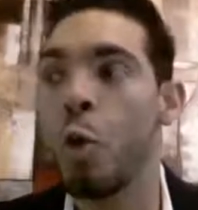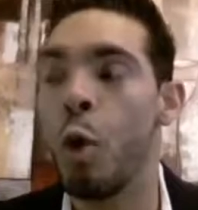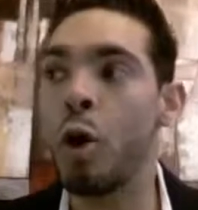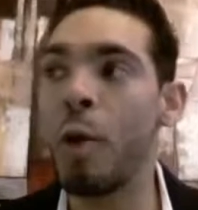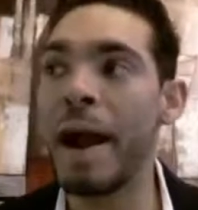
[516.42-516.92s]

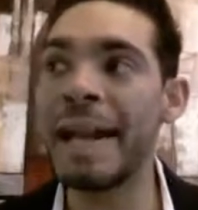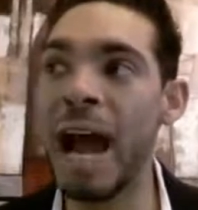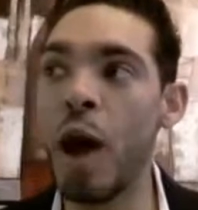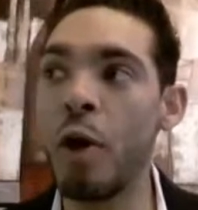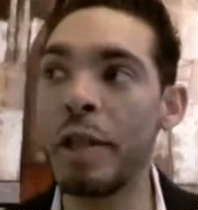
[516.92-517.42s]
Well, right
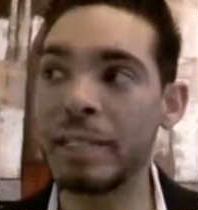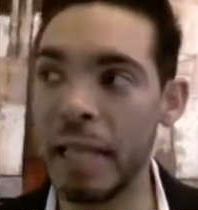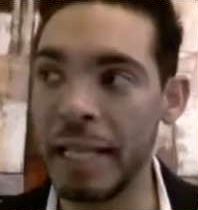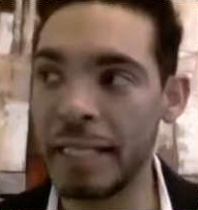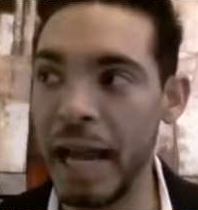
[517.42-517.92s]
now it's
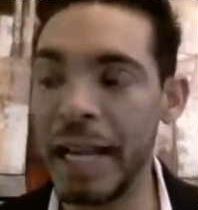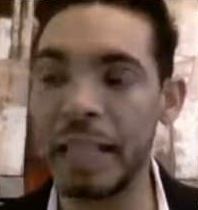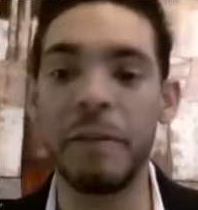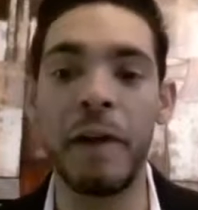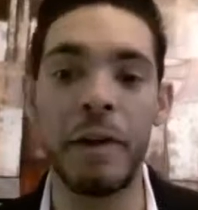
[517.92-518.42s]
it's kind of,
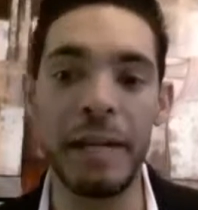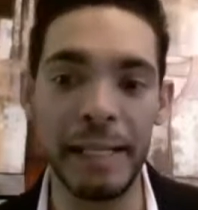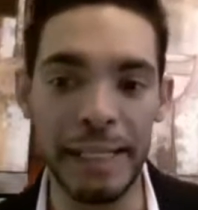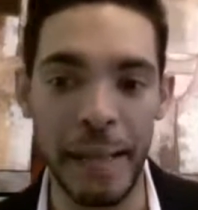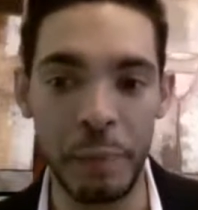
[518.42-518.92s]
it's very
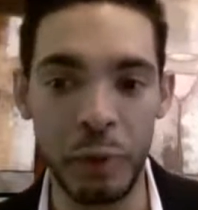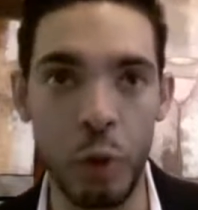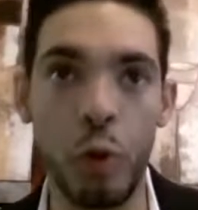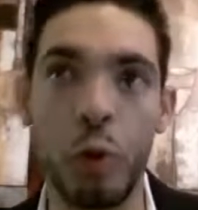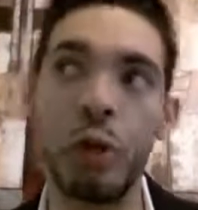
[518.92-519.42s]

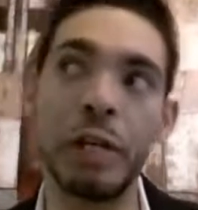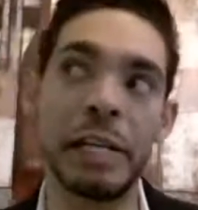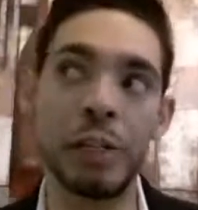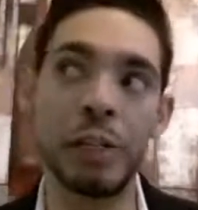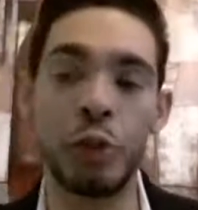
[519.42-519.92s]
conceptual. We're
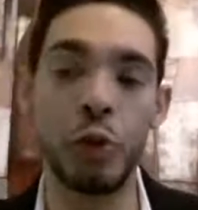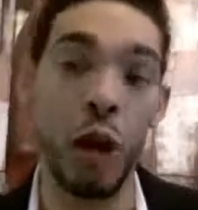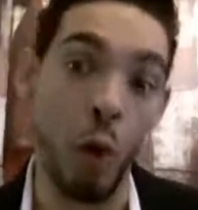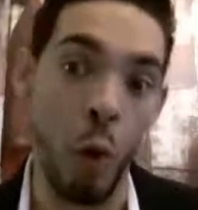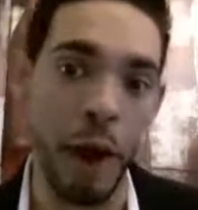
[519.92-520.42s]
looking to do a
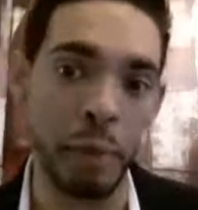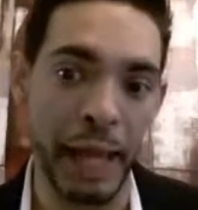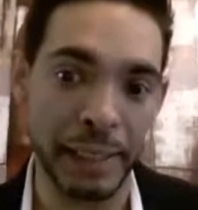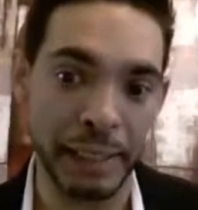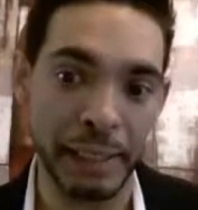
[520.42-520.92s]

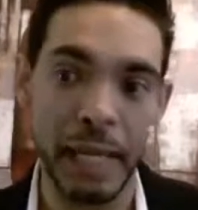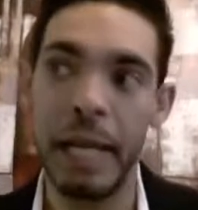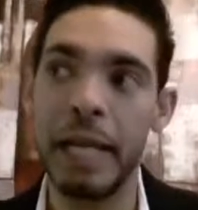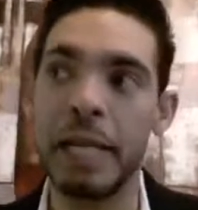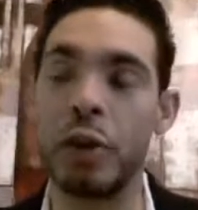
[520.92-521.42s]
quadplex,
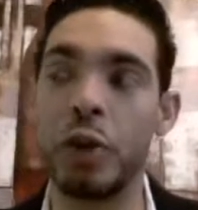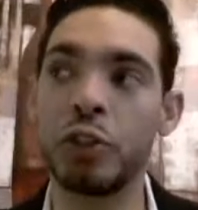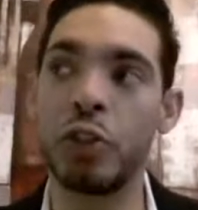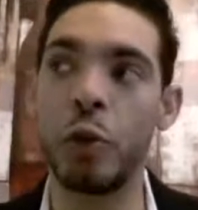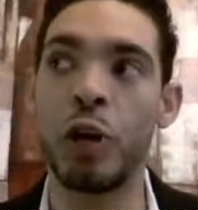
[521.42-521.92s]
you know.
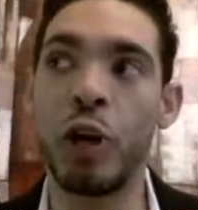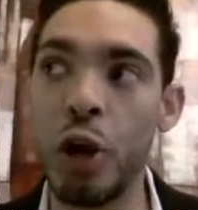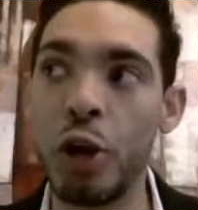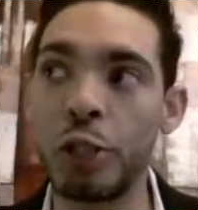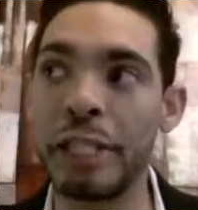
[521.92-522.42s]
So we're
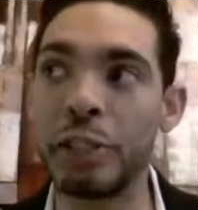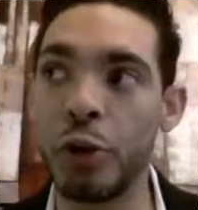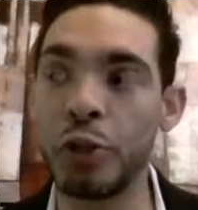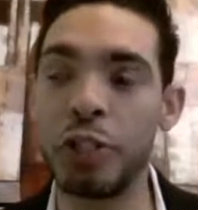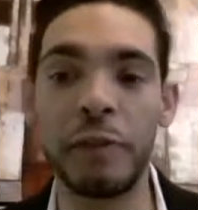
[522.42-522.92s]
currently
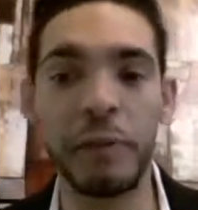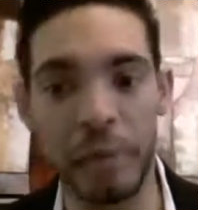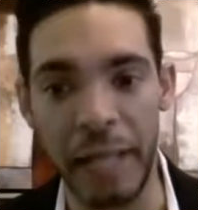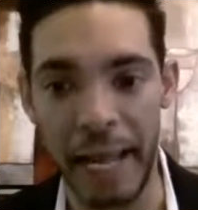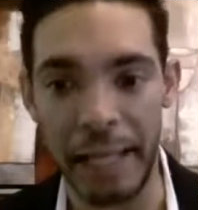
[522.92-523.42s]
searching for
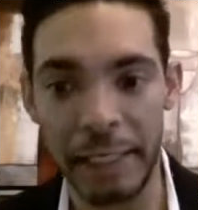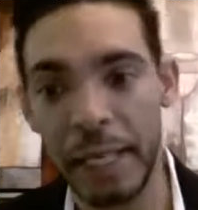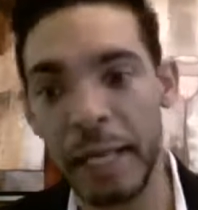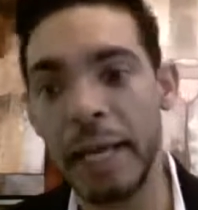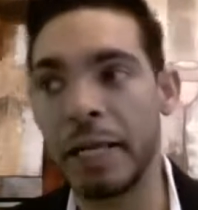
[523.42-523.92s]
land,
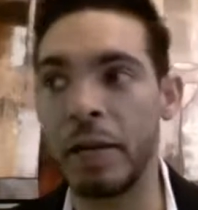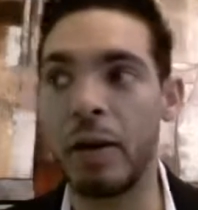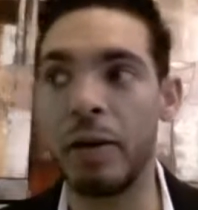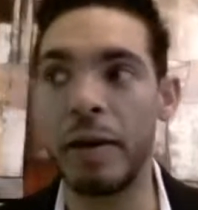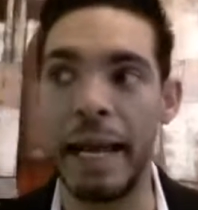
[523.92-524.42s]
you
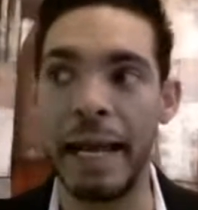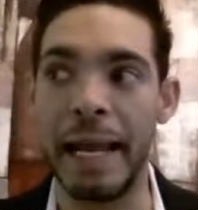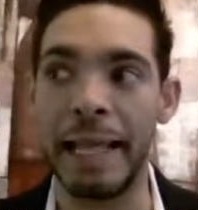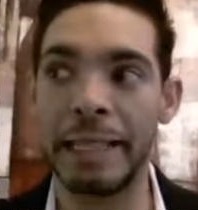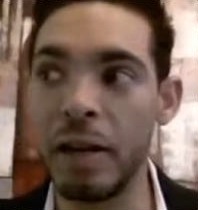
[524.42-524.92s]
know,
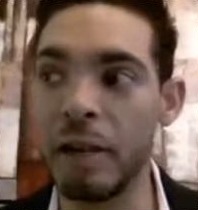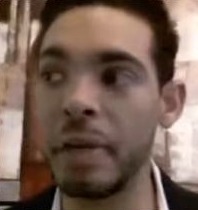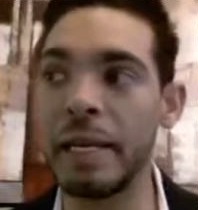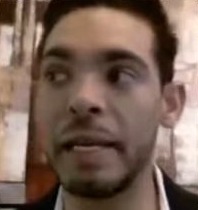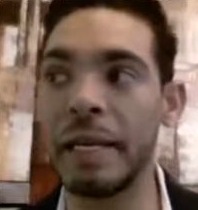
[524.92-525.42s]
and it's going to
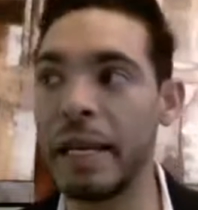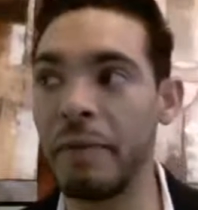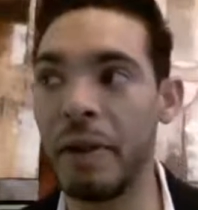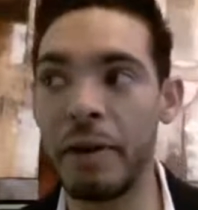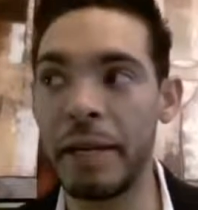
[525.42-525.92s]
be
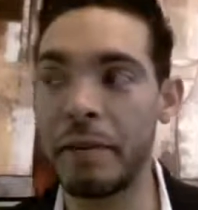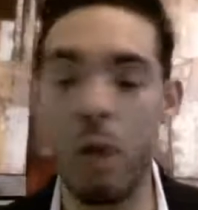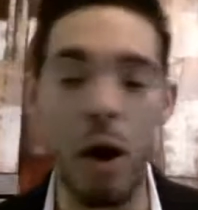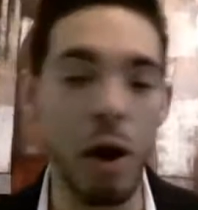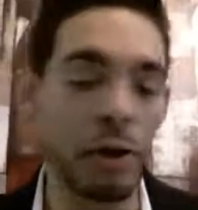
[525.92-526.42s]
a very
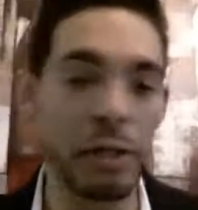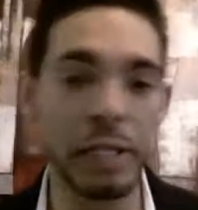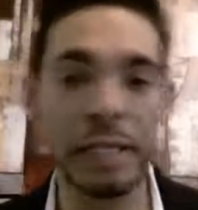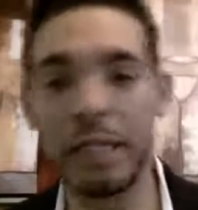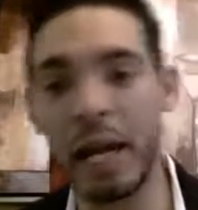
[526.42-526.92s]
modern
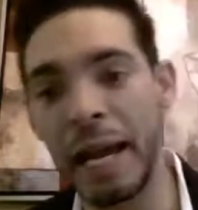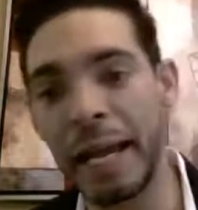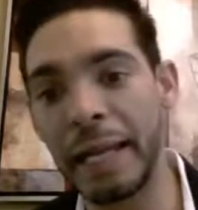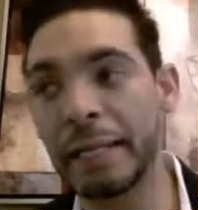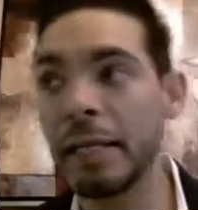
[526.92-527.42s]

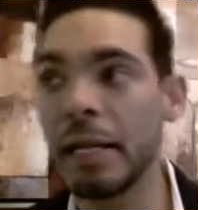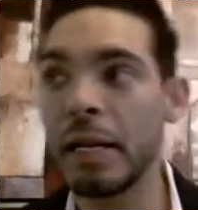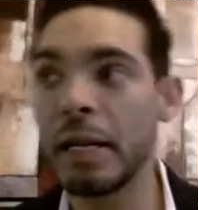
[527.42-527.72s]
design.